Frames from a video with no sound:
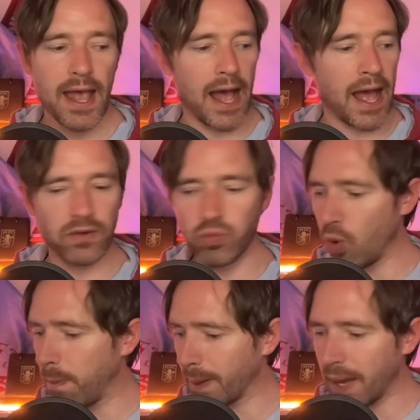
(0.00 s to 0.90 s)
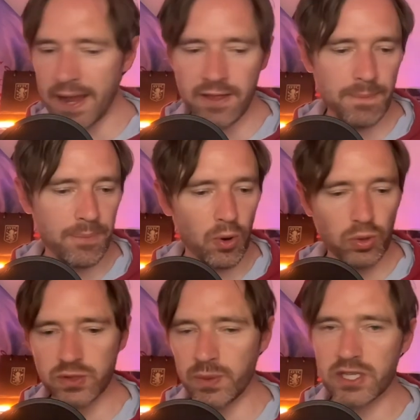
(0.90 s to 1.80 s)
and will play the
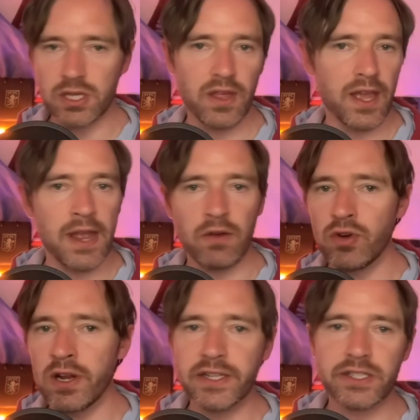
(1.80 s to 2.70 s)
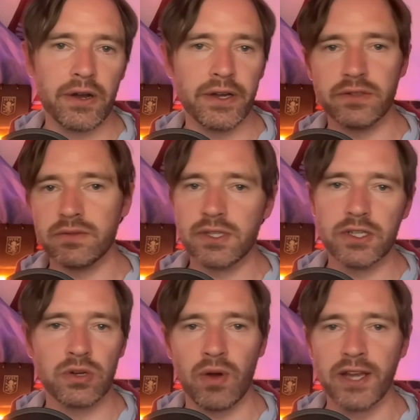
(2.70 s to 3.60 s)
ball to each other in really tight
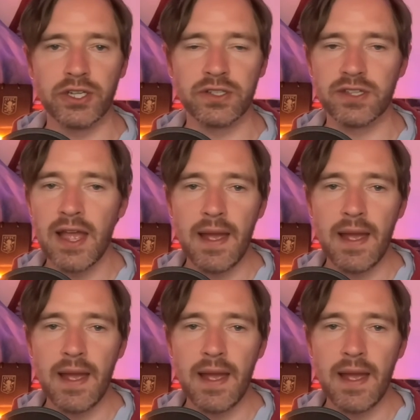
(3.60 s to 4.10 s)
situations,